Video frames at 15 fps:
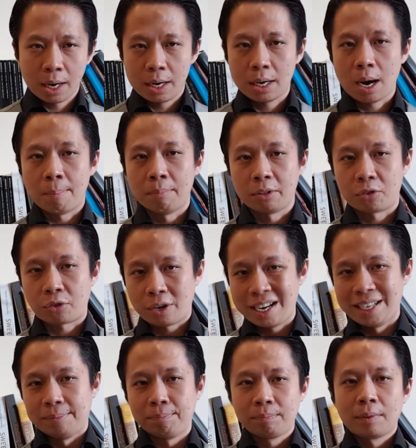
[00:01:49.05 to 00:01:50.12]
Number 3.
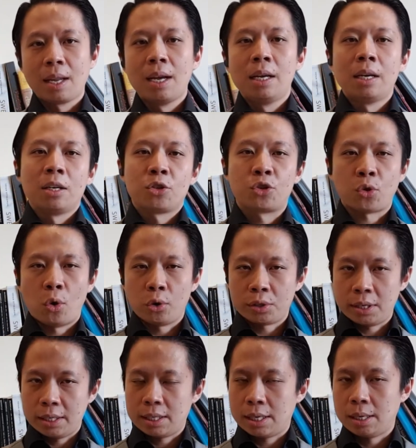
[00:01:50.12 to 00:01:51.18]

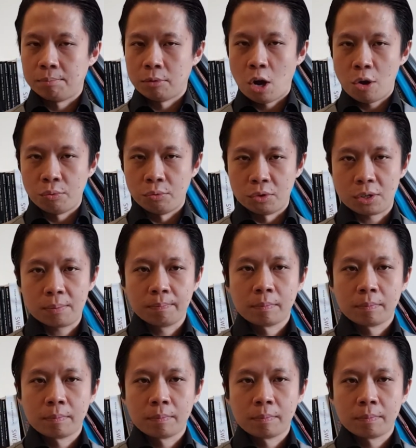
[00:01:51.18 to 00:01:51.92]
Shorter term loans.